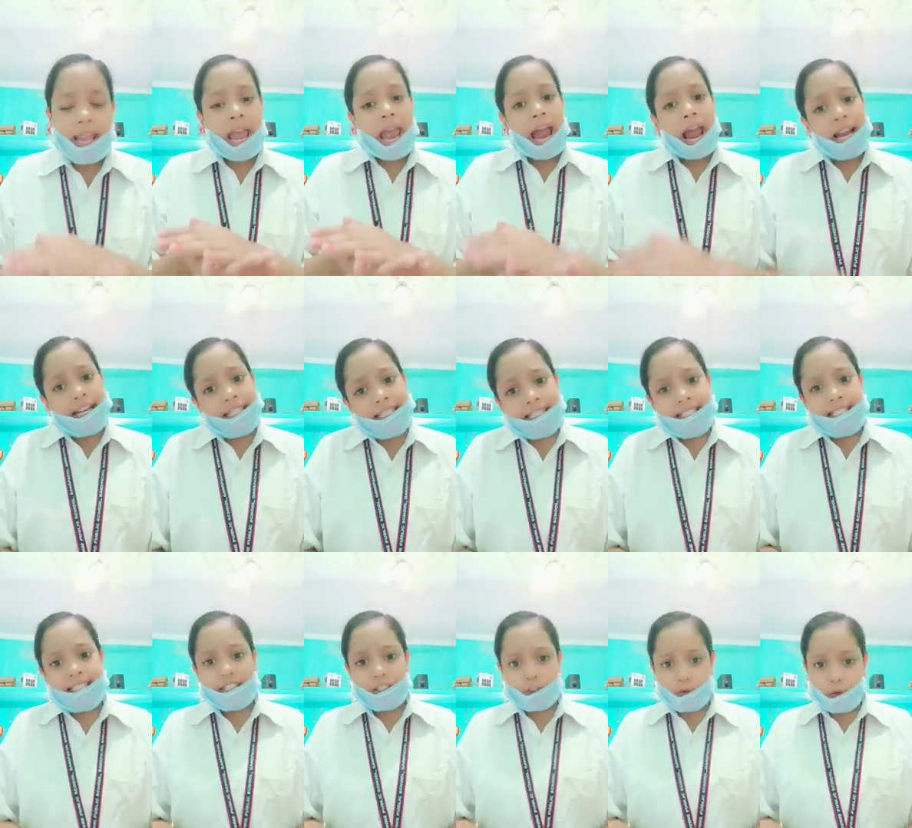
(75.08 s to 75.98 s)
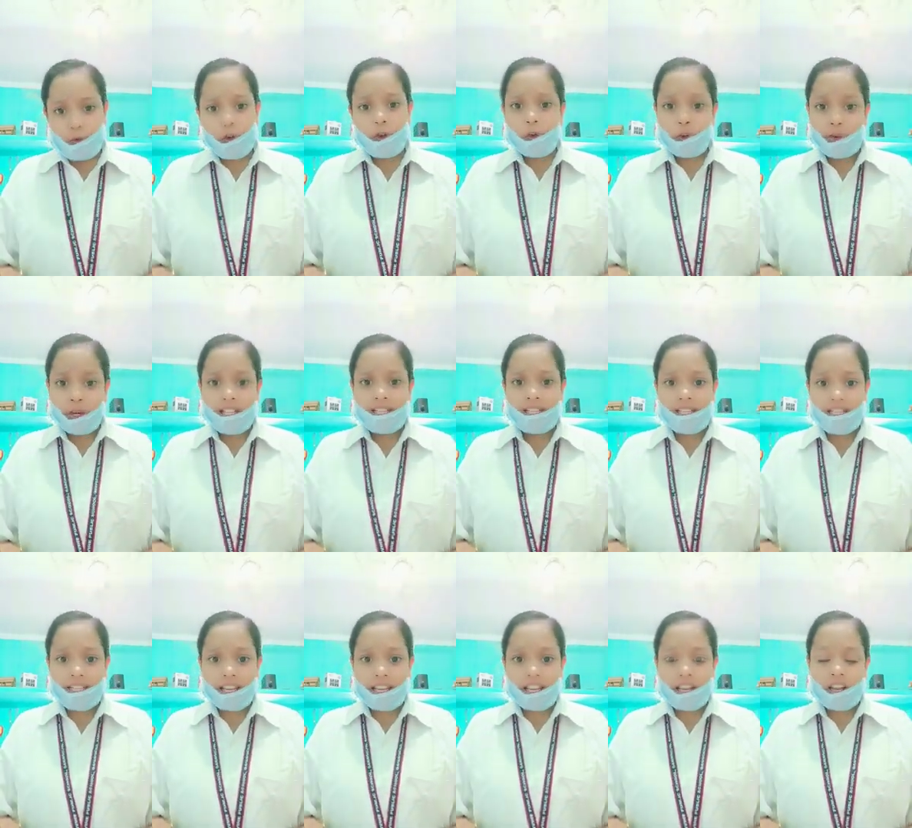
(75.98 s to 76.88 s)
at least for 20
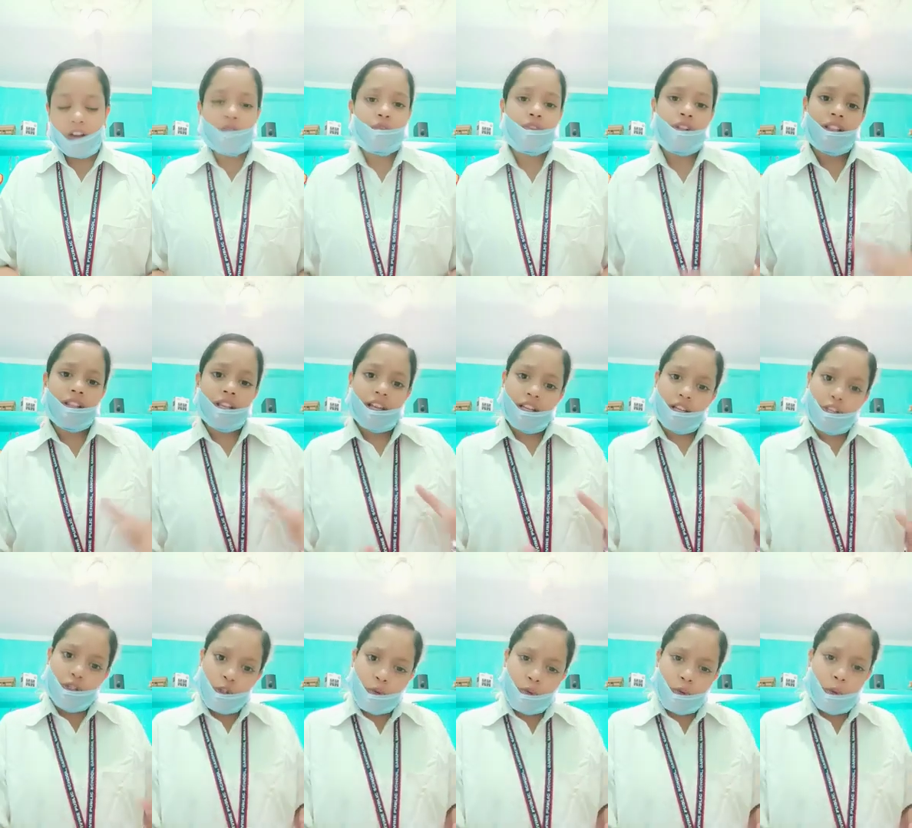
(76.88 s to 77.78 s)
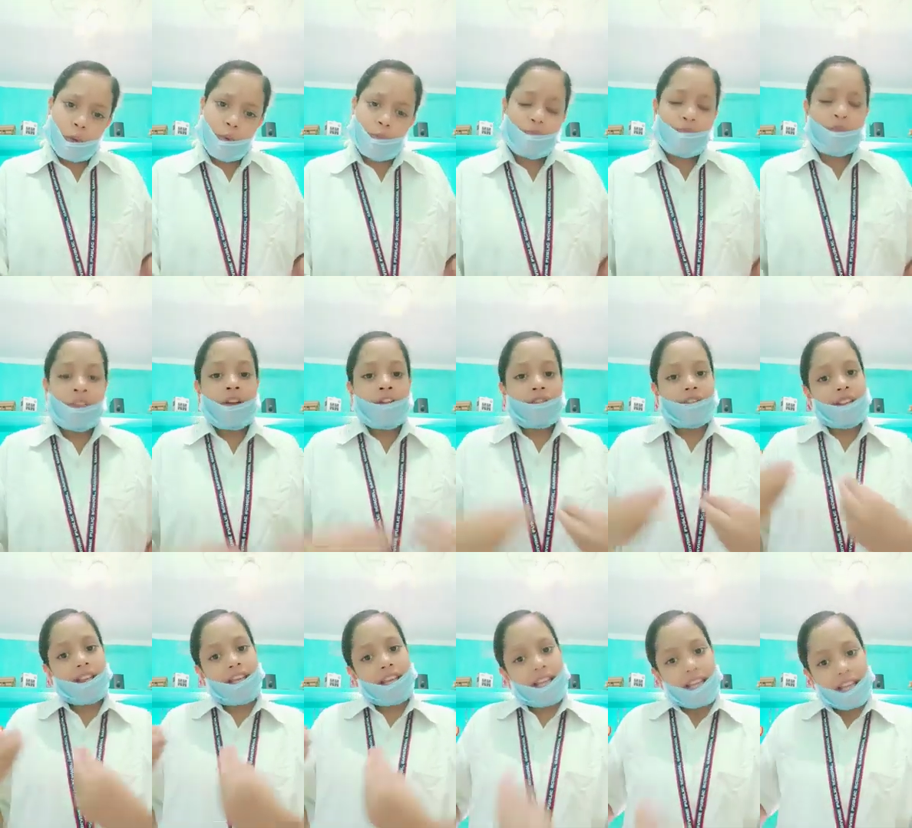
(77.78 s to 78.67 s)
seconds with any soap,
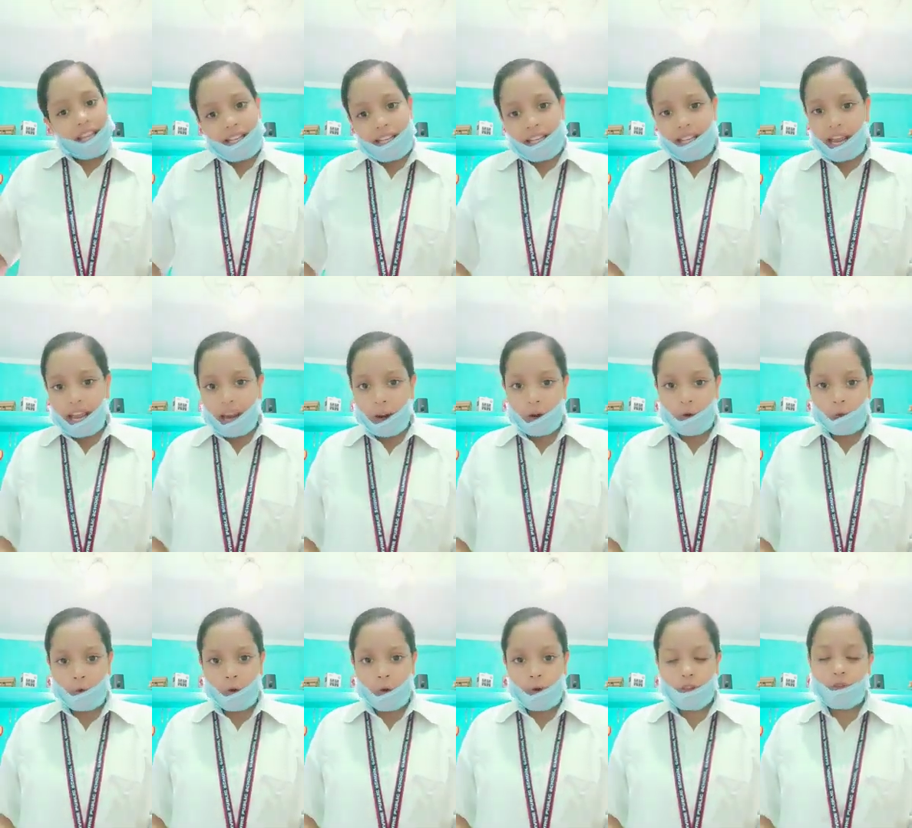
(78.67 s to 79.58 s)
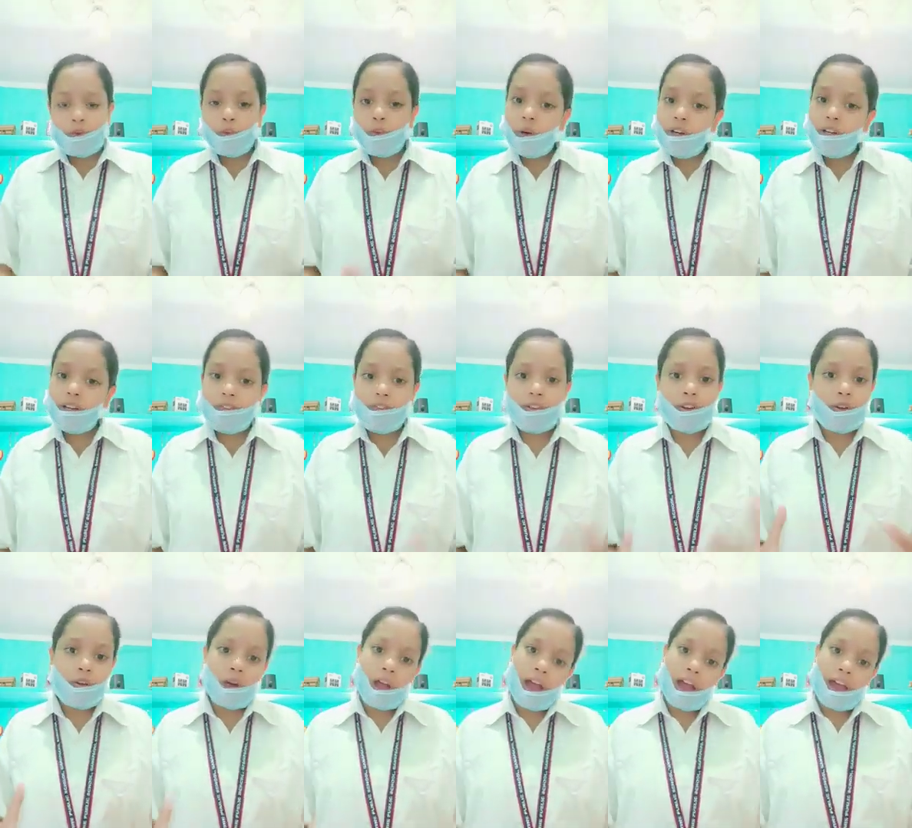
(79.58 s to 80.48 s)
with any hand wash, whatever
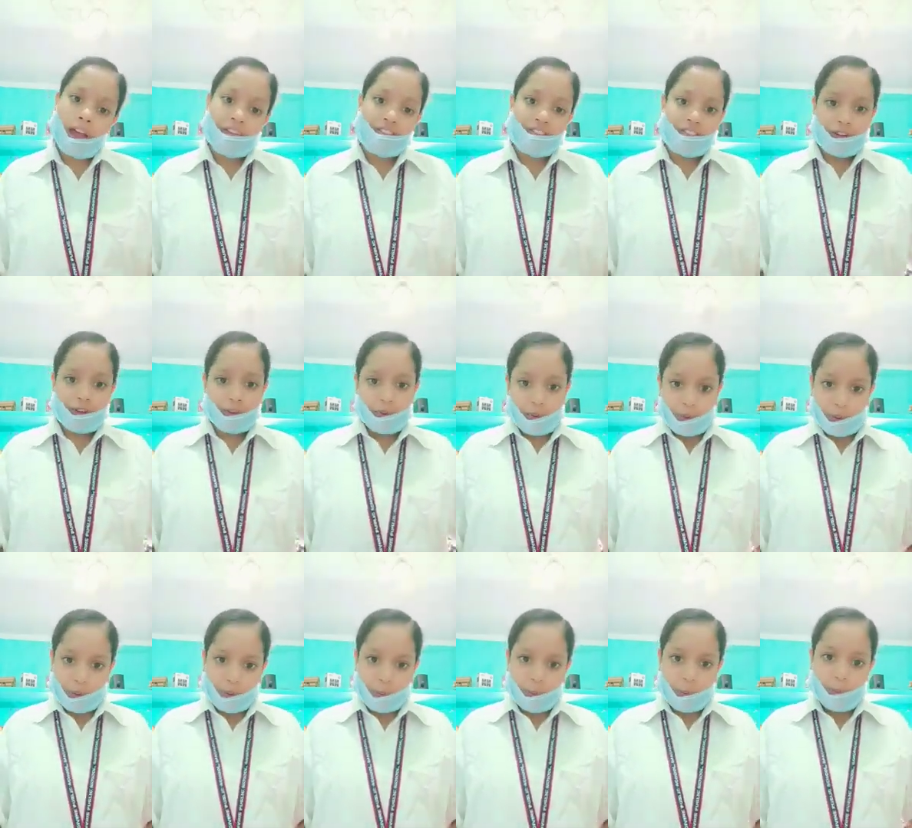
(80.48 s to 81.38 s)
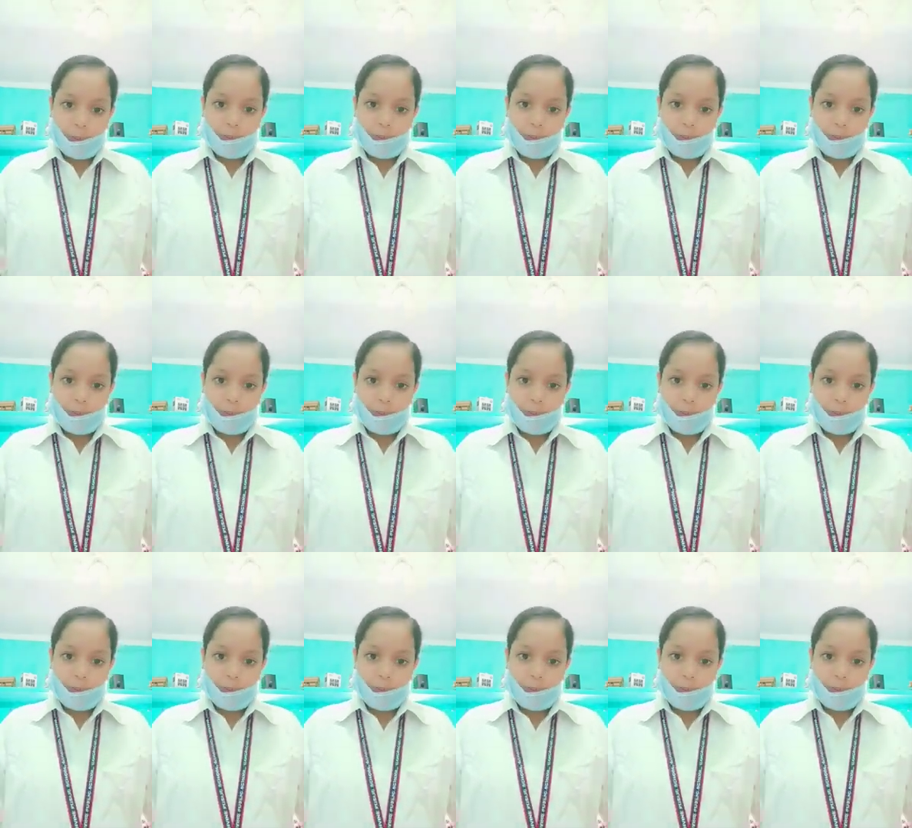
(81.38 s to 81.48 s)
you have in your home.